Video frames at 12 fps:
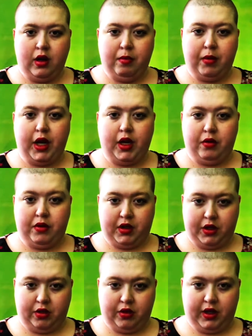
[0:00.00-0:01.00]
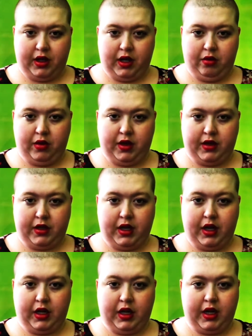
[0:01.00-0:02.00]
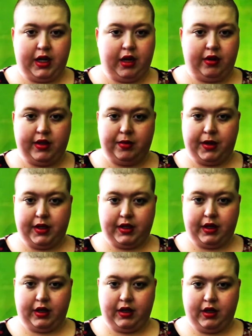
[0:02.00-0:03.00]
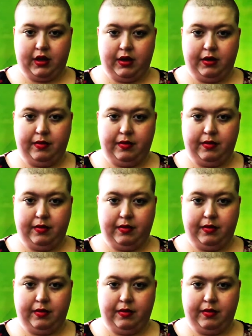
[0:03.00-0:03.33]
But I knew what the storyline was, and I got it down as best as I could.